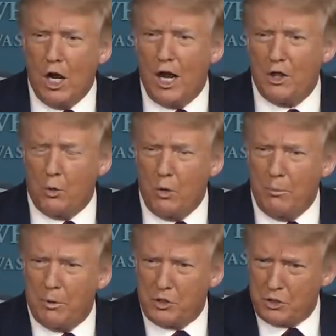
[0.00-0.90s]
either
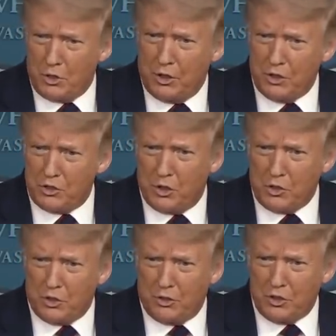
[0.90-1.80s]
one, but certainly
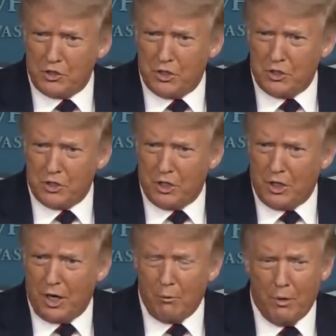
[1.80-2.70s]
social
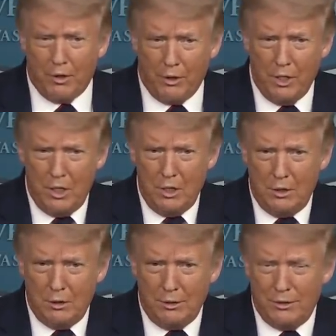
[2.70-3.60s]
distancing. I want to
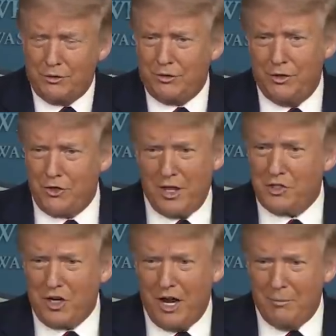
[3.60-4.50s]
it's, it's,
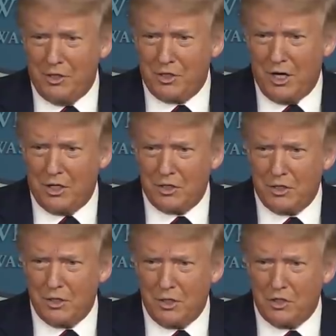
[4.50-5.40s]
that's common
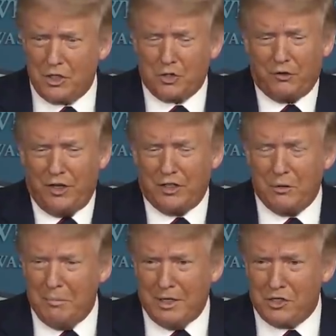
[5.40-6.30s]
sense. The Six feet
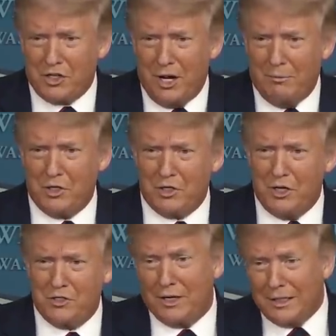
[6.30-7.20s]
to me is common
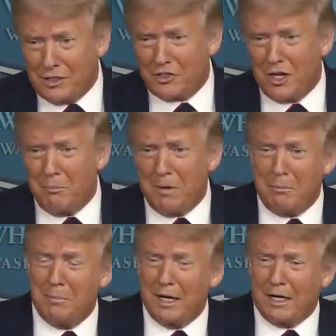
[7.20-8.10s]
sense. I'd like to say
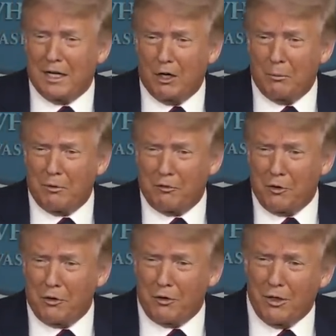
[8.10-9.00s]
maybe make it a little bit
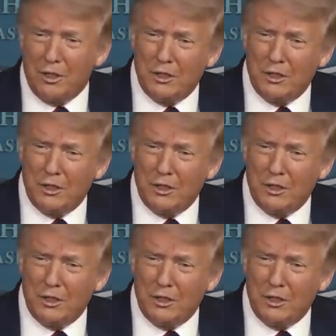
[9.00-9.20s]
further.